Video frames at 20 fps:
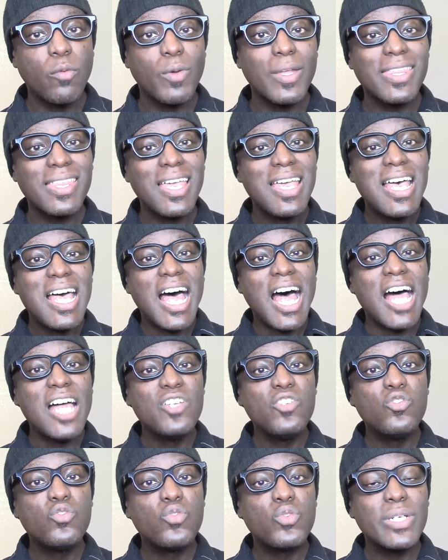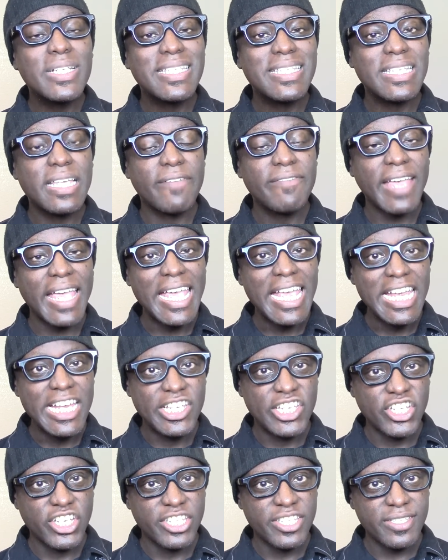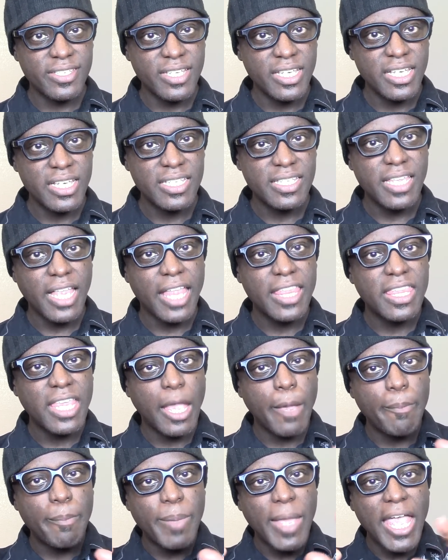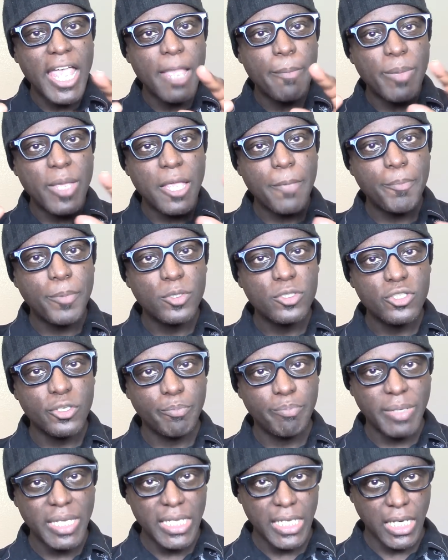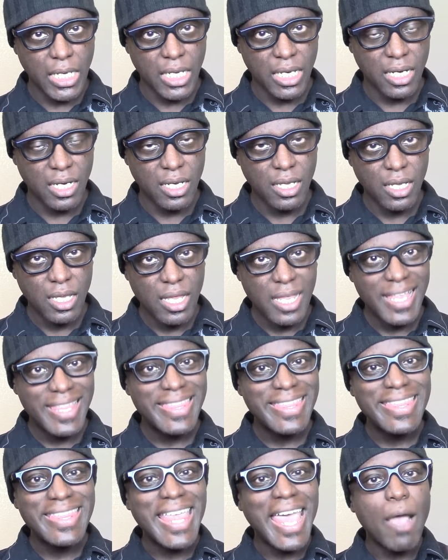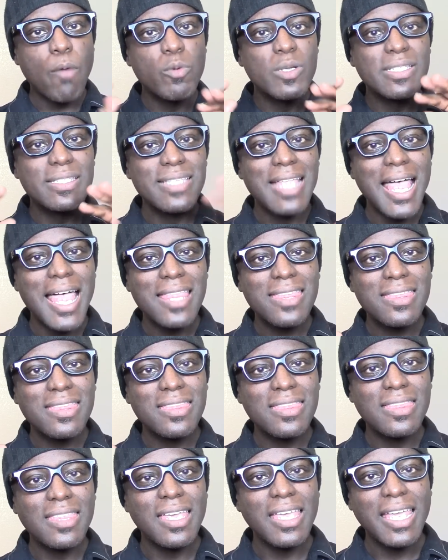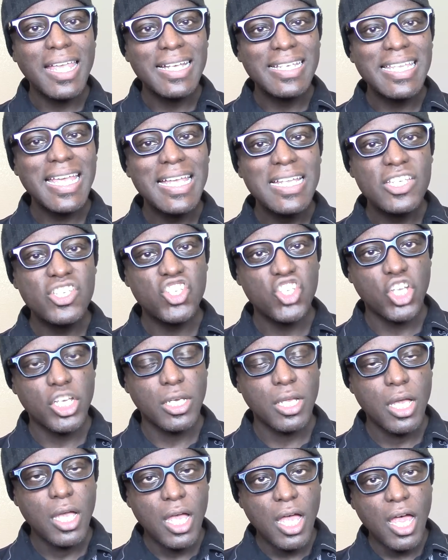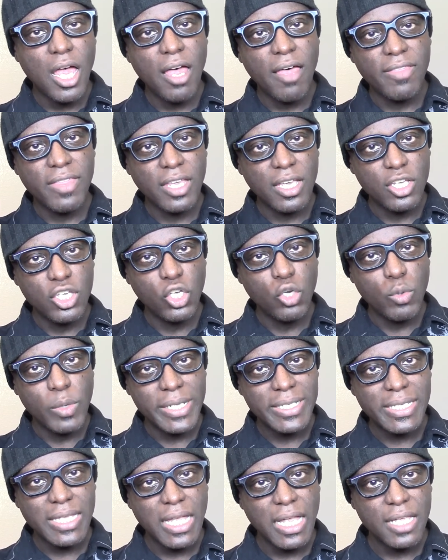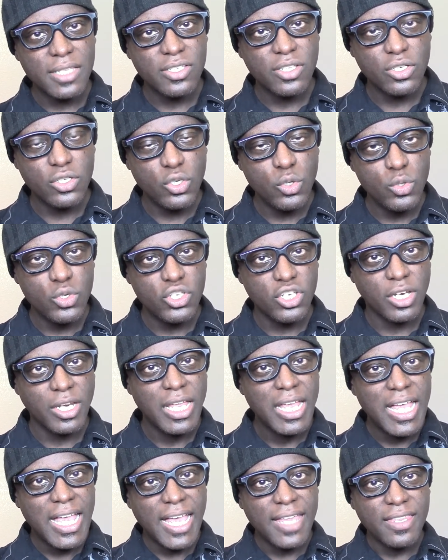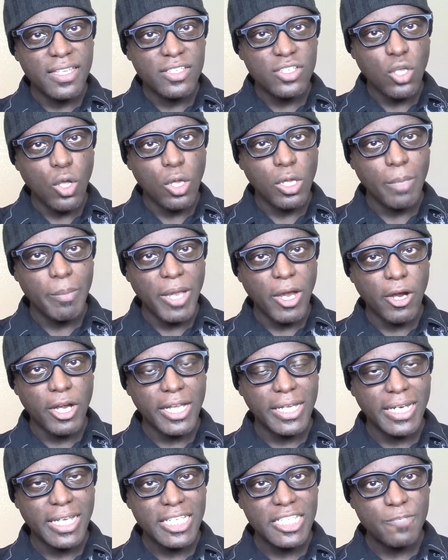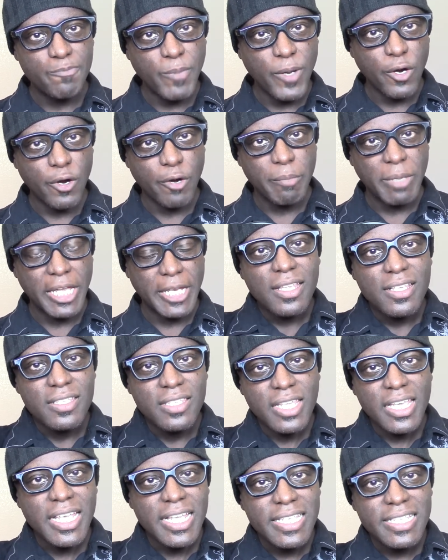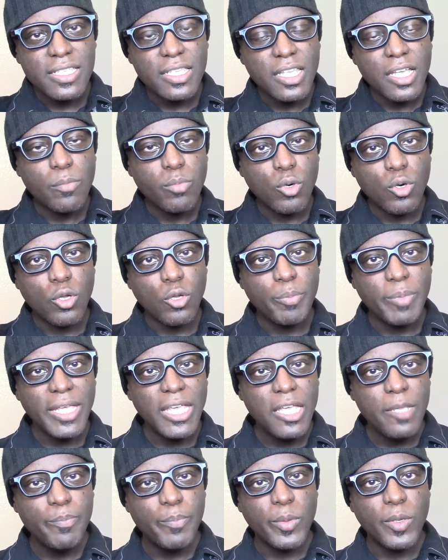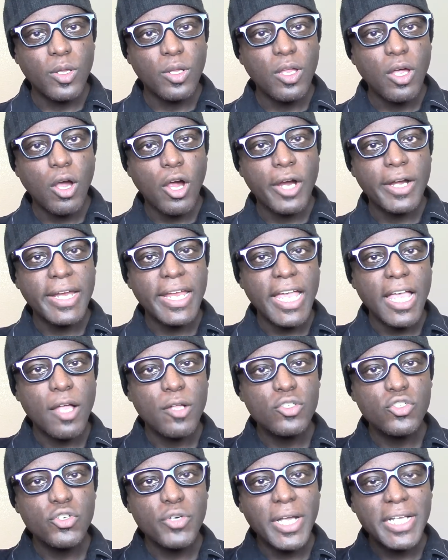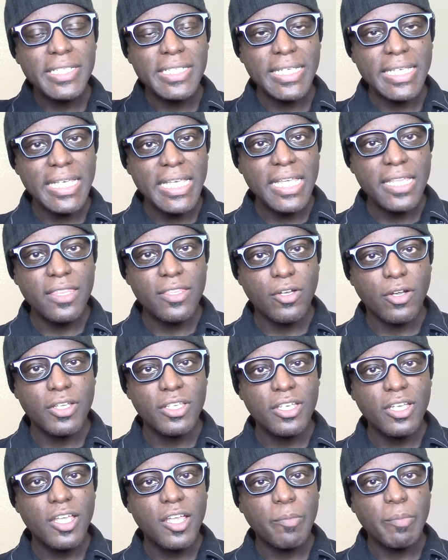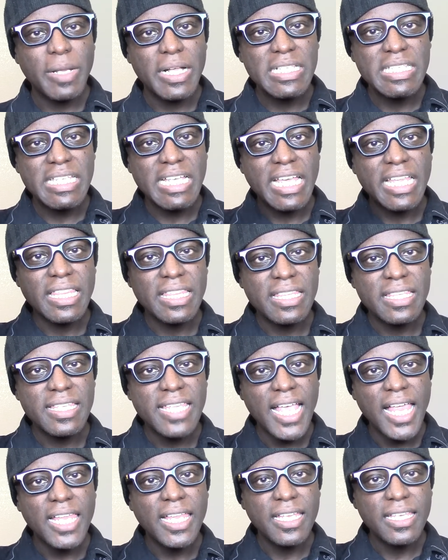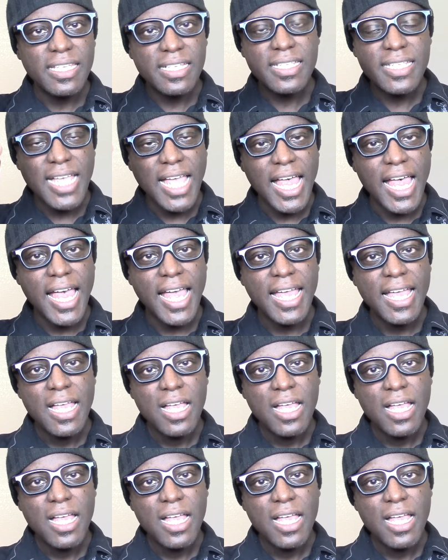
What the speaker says: with hundreds of agencies that they pay people to be in. That was not the intention of the U.S. Constitution and this whole American experiment. These liberal people are now trying to eat their young by saying, telling this guy